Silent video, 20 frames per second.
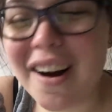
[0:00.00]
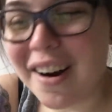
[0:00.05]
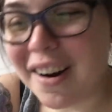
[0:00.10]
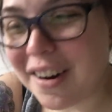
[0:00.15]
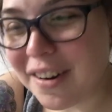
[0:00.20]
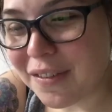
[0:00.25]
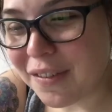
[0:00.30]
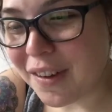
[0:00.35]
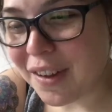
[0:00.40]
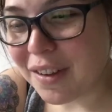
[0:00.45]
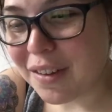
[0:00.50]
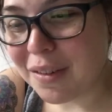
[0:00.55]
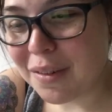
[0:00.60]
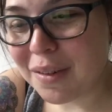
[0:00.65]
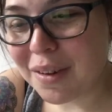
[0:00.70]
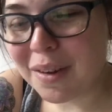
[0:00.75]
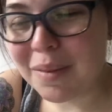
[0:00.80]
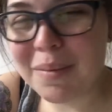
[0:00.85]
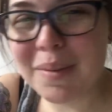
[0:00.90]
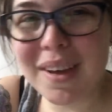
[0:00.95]
aren't
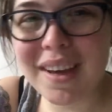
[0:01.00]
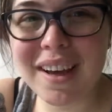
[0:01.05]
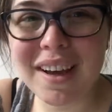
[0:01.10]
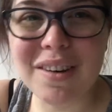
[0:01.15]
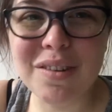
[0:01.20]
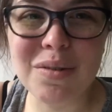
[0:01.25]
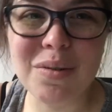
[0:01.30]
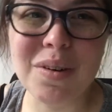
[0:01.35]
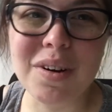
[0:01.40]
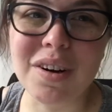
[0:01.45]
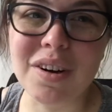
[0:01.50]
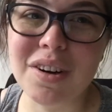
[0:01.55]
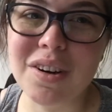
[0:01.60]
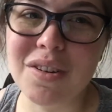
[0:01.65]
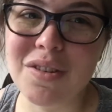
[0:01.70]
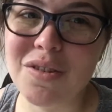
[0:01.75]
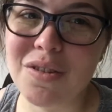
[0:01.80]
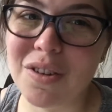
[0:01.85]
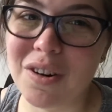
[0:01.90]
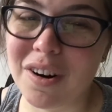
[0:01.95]
following me on Twitter, you
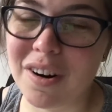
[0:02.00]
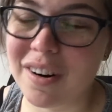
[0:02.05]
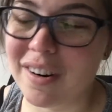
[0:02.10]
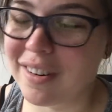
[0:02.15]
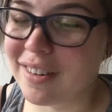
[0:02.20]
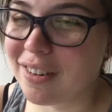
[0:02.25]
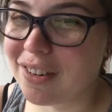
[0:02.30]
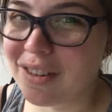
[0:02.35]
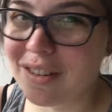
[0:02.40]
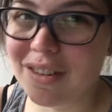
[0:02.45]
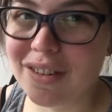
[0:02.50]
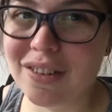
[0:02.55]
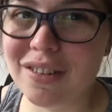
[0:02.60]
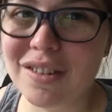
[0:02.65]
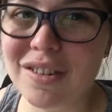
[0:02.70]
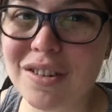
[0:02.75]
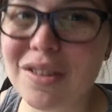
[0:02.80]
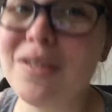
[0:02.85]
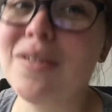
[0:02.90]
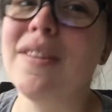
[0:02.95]
should
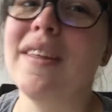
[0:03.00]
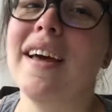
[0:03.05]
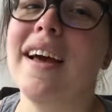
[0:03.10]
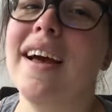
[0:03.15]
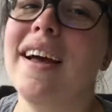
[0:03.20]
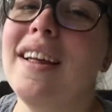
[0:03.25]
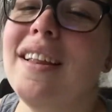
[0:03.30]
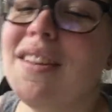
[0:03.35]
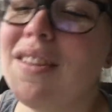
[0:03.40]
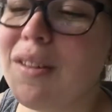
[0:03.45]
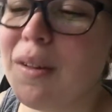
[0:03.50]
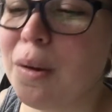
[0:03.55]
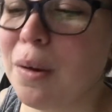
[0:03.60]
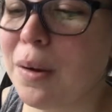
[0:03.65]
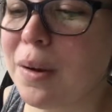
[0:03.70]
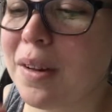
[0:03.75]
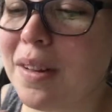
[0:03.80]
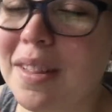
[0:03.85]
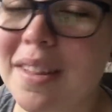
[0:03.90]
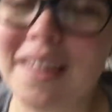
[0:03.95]
do that so you
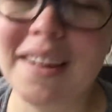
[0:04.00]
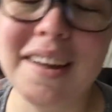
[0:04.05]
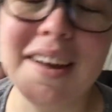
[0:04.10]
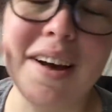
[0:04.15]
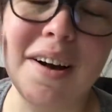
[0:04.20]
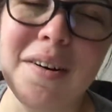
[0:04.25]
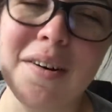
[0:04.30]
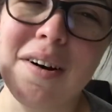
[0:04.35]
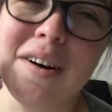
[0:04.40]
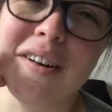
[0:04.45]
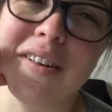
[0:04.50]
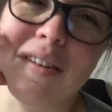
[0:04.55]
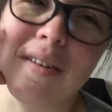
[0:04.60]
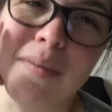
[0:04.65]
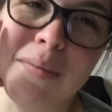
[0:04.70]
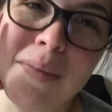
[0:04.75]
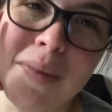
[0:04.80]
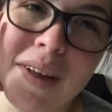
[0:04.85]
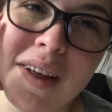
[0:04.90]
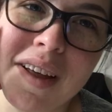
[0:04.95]
could see how
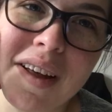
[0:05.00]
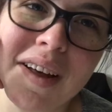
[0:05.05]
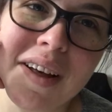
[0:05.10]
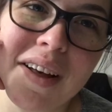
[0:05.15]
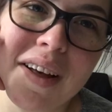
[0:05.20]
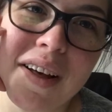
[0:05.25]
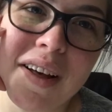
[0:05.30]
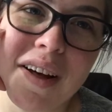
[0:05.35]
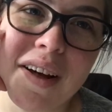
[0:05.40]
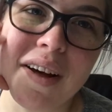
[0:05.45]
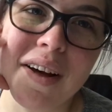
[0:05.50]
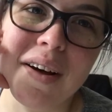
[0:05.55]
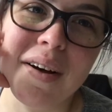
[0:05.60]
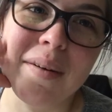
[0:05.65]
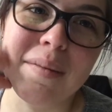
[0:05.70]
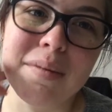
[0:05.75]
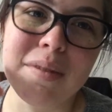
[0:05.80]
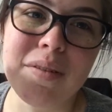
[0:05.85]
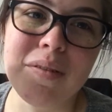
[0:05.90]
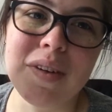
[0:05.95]
awesome
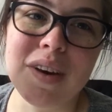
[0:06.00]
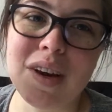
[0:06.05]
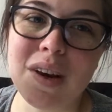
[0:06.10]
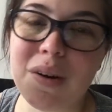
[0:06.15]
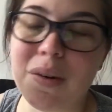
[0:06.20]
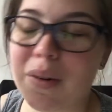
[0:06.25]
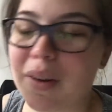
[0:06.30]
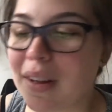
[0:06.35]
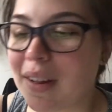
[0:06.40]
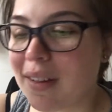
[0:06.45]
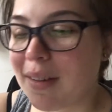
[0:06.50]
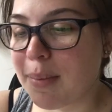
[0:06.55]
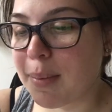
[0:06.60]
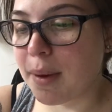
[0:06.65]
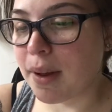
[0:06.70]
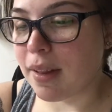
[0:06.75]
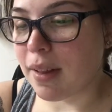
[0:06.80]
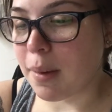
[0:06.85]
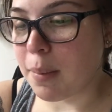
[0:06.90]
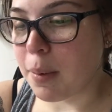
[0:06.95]
um, the video is
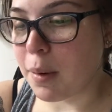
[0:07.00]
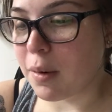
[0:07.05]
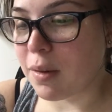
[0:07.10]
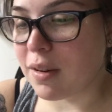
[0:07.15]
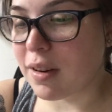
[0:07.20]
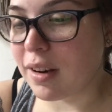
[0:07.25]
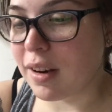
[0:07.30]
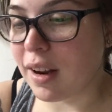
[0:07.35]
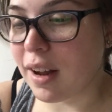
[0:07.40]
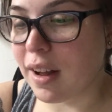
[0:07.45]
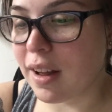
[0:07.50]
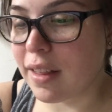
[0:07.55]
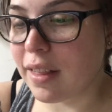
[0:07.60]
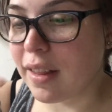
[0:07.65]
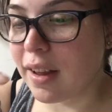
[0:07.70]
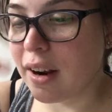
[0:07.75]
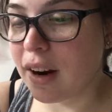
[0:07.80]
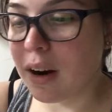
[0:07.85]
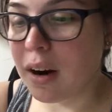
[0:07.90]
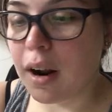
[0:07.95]
because I posted it on
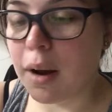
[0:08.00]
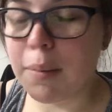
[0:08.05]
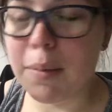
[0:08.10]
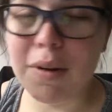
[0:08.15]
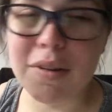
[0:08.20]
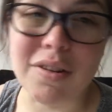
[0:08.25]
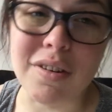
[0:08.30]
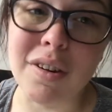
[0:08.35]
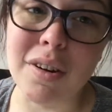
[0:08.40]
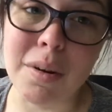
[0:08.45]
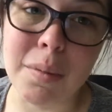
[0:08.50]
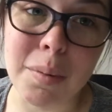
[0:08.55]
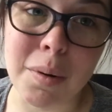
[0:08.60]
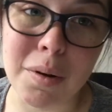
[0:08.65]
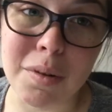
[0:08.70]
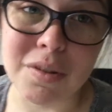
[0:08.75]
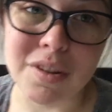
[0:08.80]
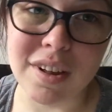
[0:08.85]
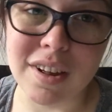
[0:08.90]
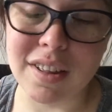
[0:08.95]
there. I'm also going to
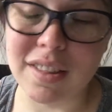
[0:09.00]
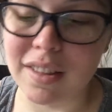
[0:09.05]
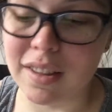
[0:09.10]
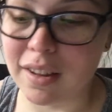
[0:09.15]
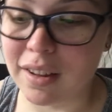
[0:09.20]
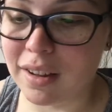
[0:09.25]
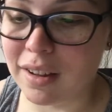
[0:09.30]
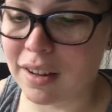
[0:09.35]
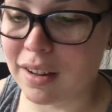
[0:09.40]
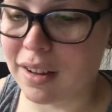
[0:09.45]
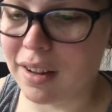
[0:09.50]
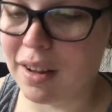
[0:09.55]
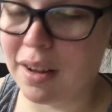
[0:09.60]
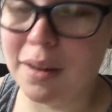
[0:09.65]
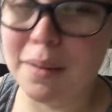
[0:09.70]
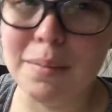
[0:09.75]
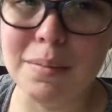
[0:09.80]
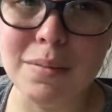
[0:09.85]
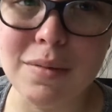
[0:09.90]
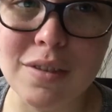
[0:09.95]
post it in the
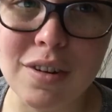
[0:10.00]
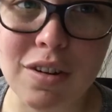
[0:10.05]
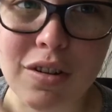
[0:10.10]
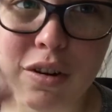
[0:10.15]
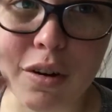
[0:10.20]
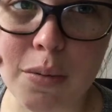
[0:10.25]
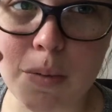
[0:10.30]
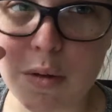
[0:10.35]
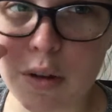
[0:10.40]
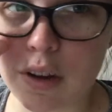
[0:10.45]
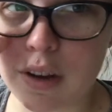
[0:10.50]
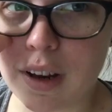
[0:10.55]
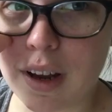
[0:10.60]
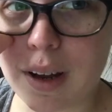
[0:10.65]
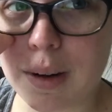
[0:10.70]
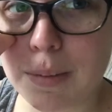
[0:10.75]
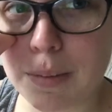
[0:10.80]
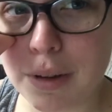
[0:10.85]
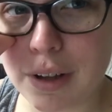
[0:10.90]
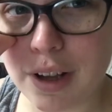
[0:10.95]
um, description
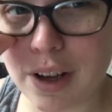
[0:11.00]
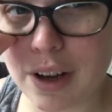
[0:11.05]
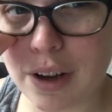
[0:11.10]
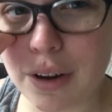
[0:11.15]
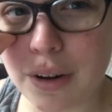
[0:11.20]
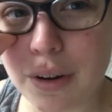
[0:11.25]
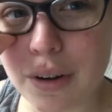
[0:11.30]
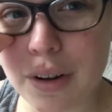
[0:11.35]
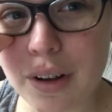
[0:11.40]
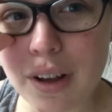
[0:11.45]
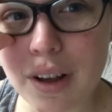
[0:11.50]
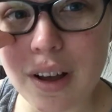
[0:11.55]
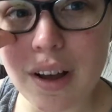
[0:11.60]
down below.